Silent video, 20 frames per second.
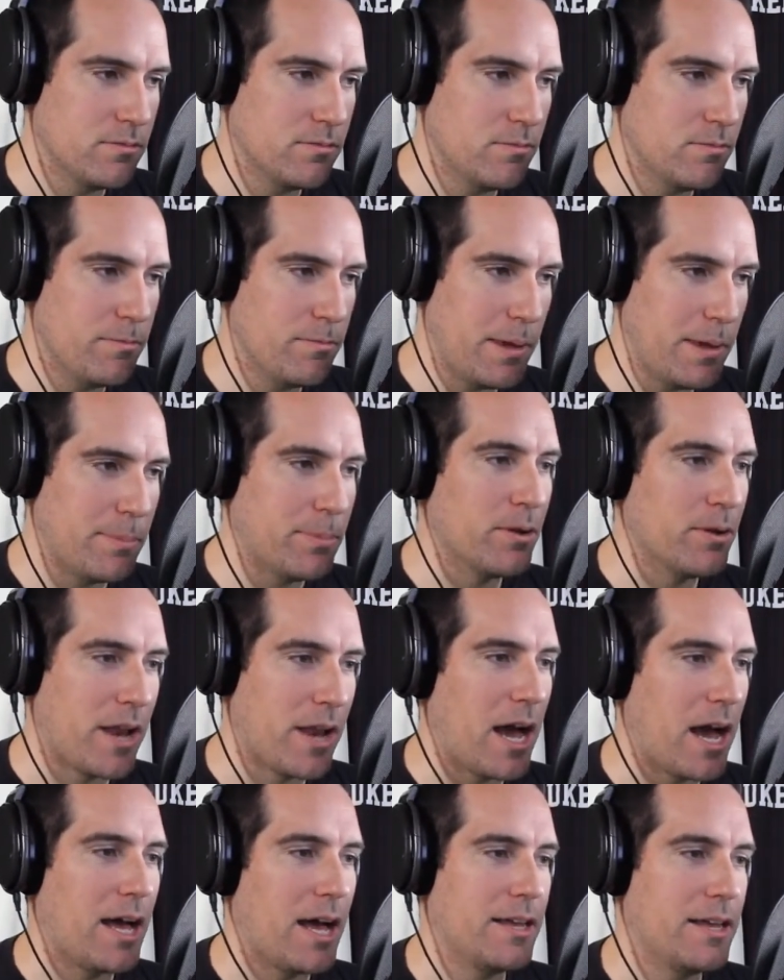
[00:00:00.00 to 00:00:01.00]
people
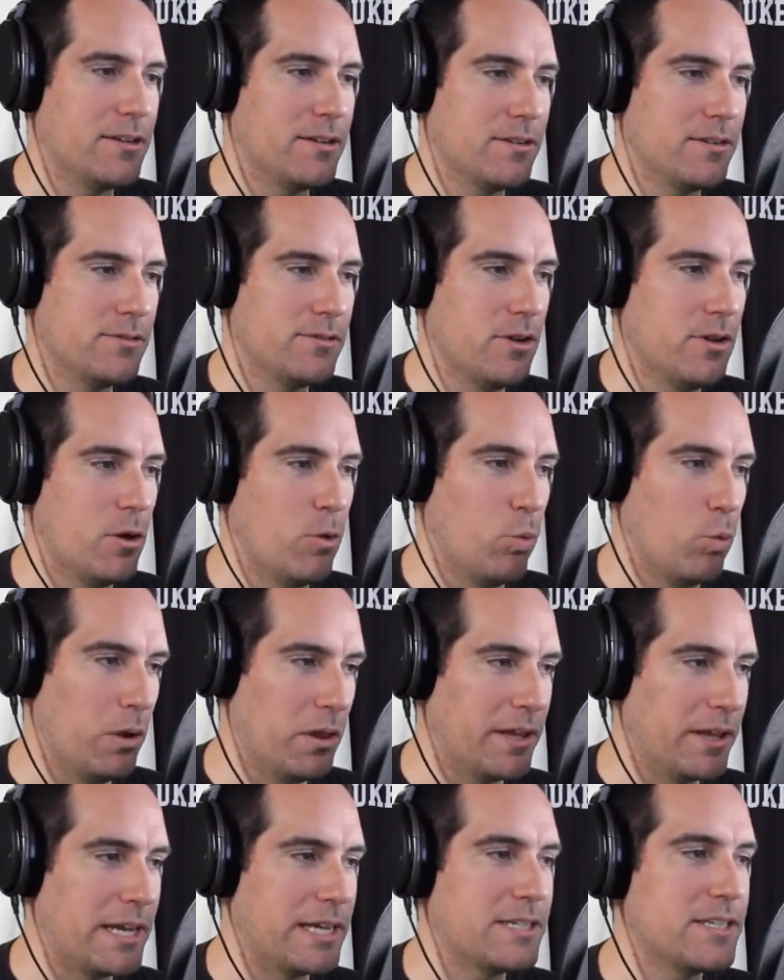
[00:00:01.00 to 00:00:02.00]
not
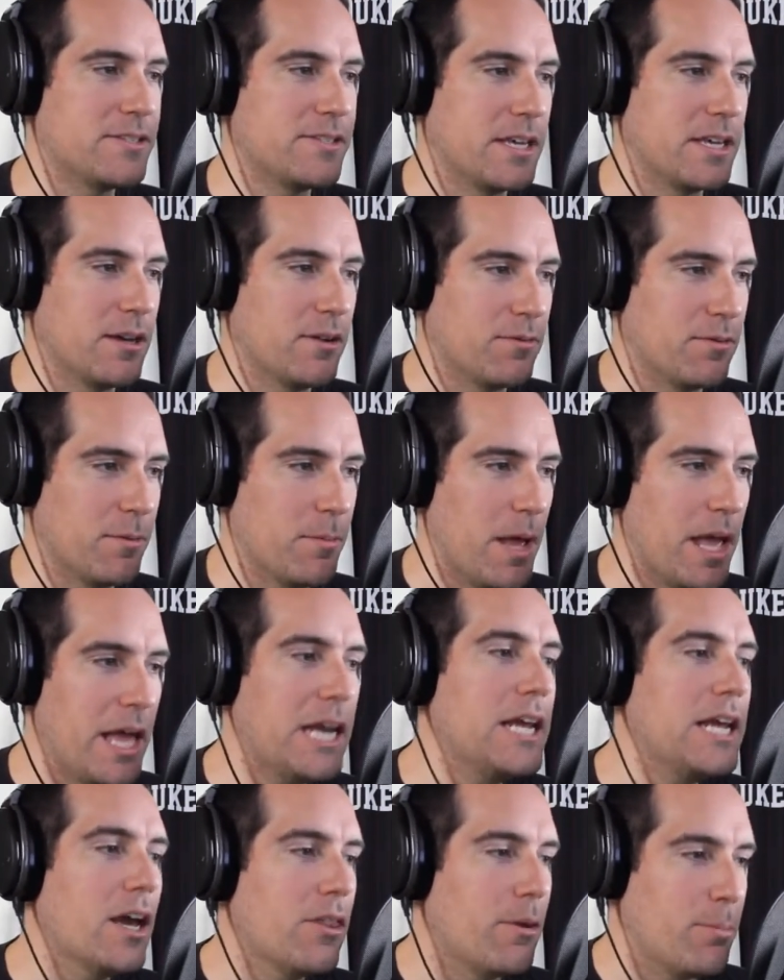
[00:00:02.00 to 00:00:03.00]
willing to see it from
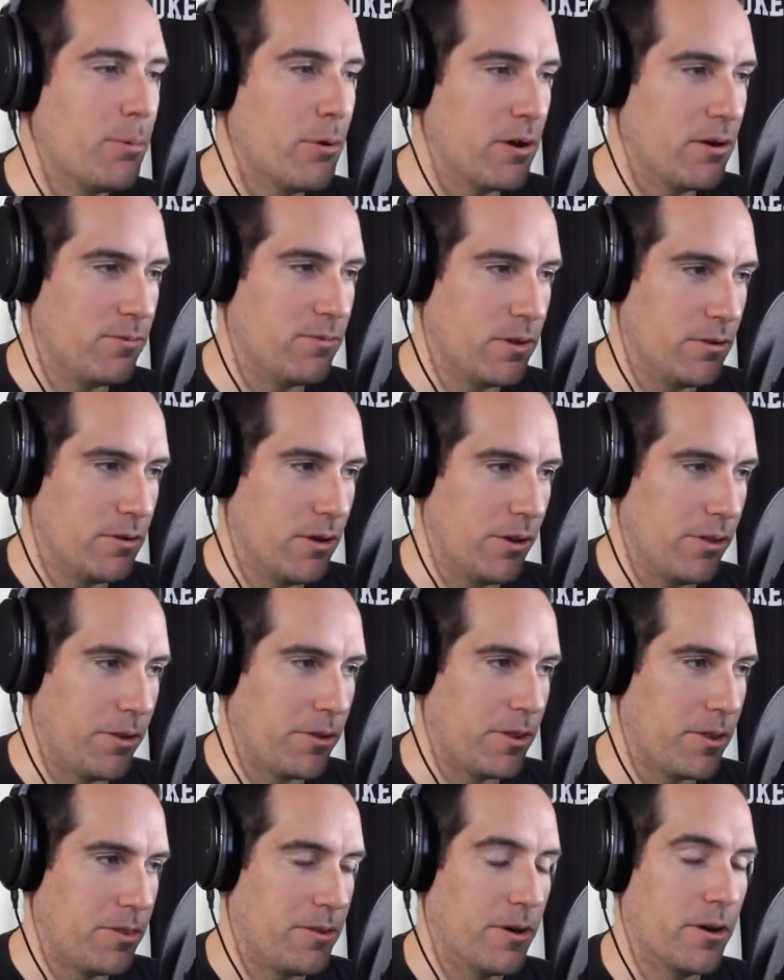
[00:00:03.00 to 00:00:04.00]
any other point of view other
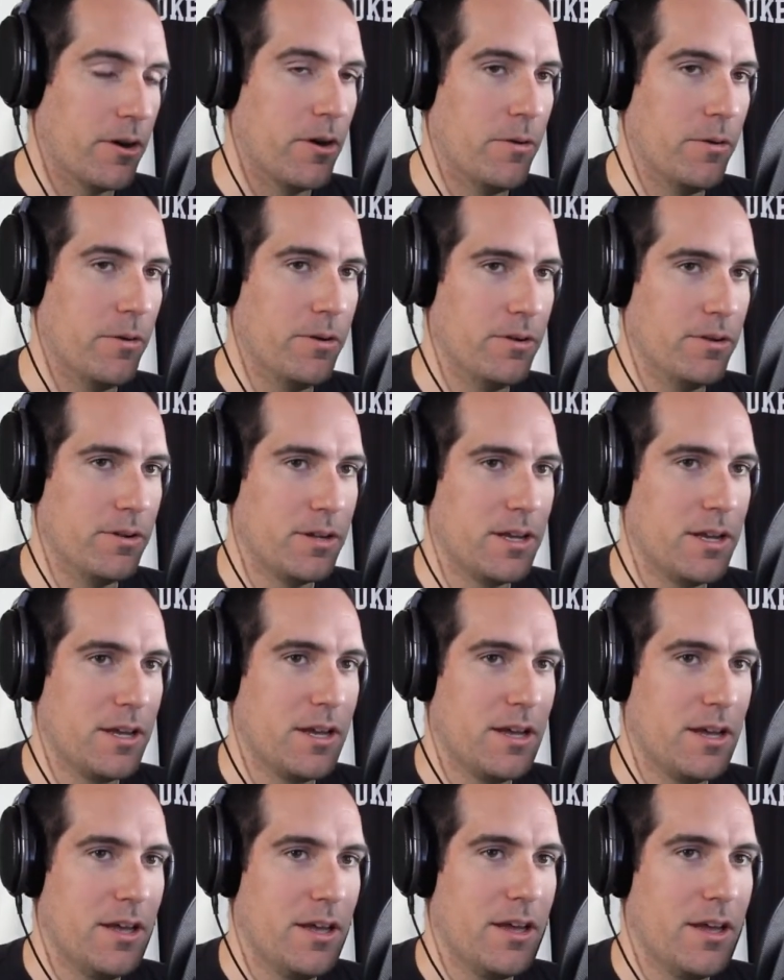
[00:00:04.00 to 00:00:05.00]
than their own,
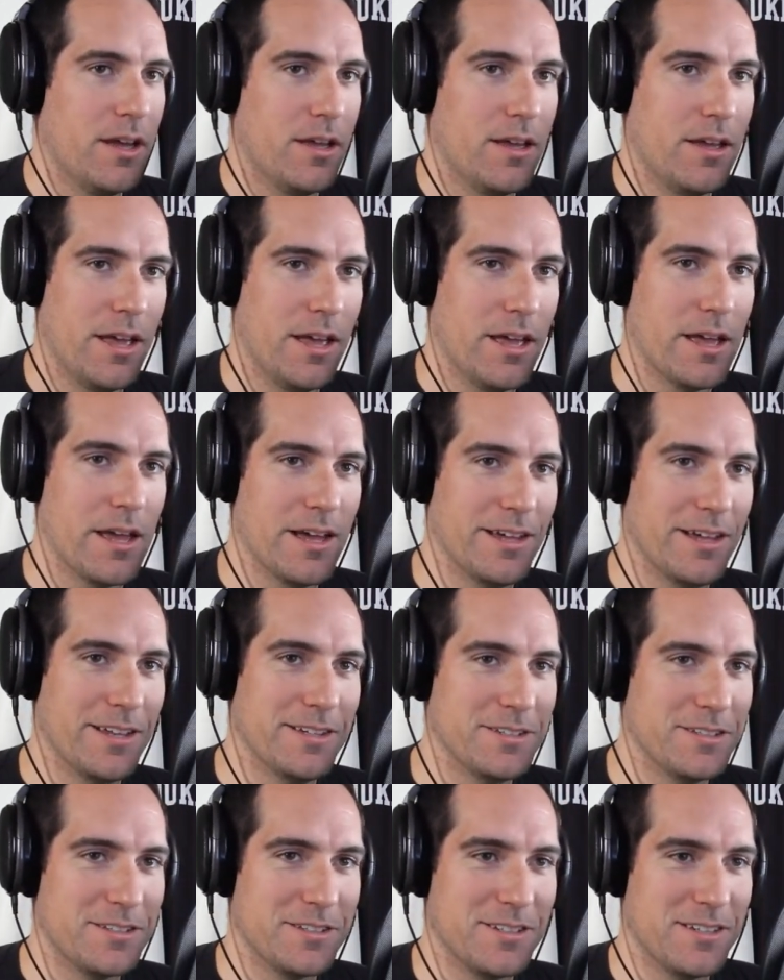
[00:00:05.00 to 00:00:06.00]

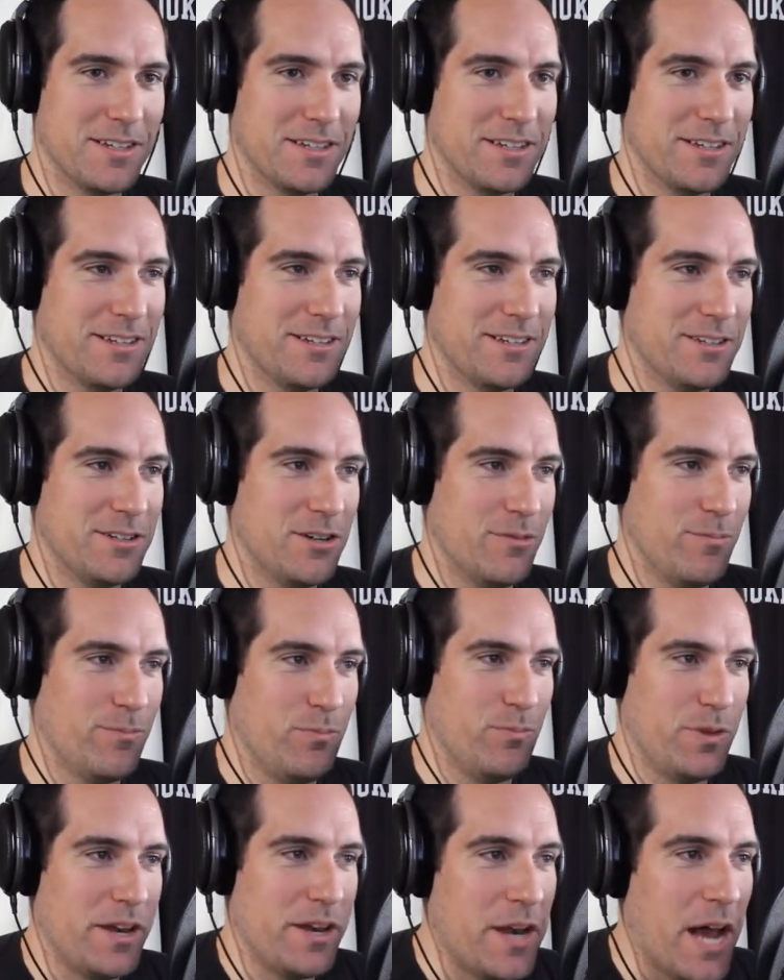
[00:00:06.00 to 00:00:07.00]
and
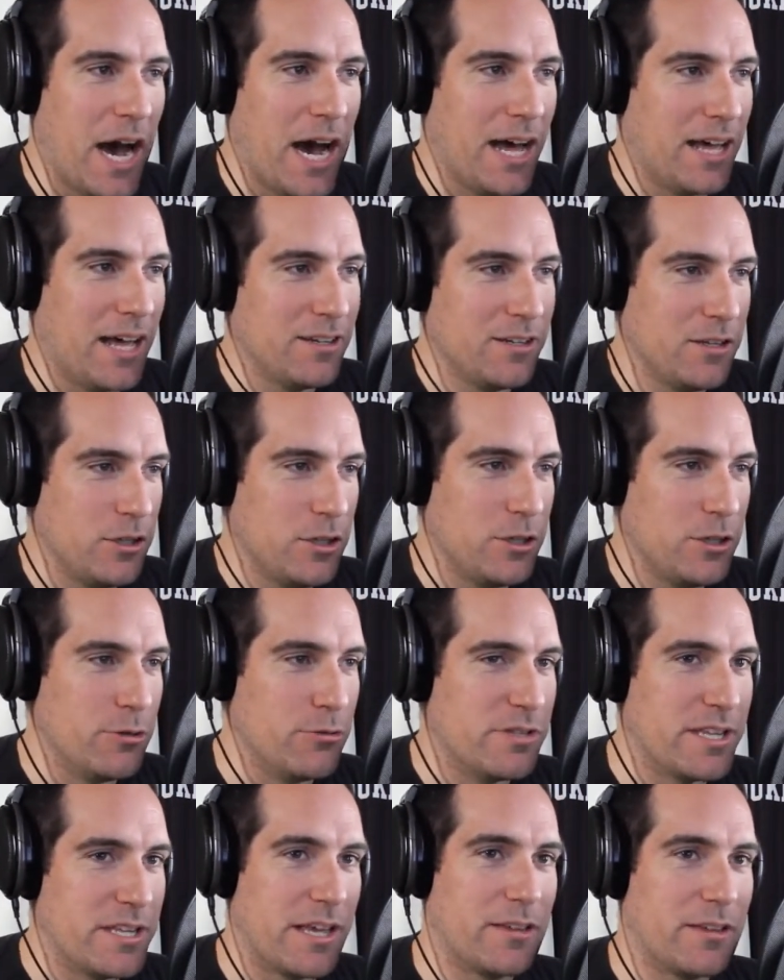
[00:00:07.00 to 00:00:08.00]
not
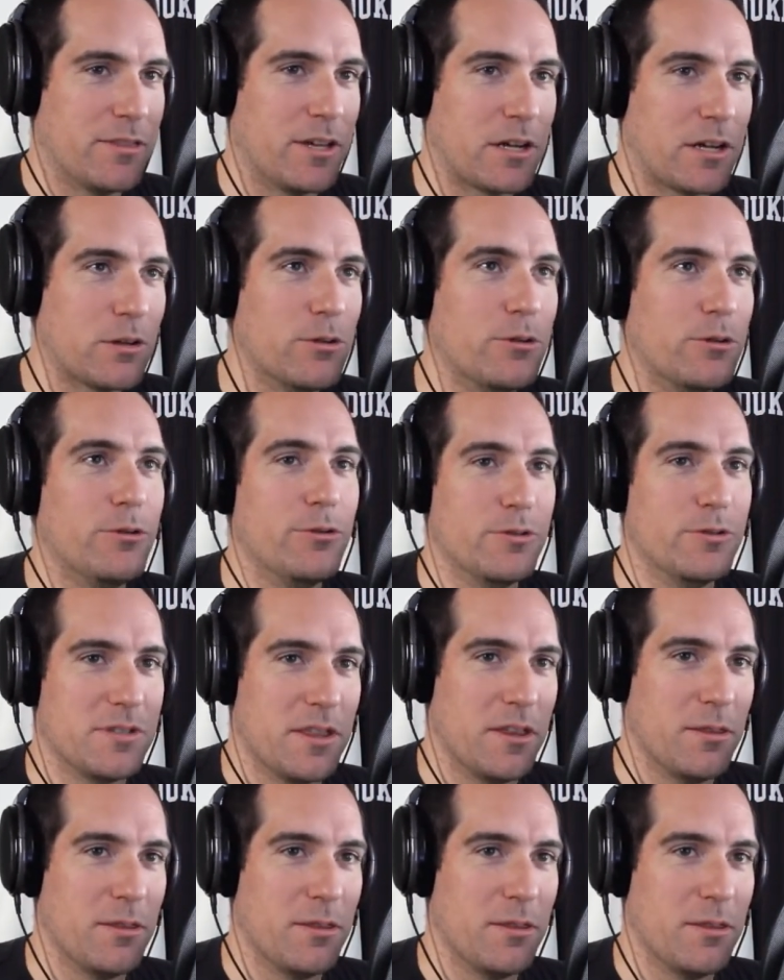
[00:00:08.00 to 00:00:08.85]
using the clues than the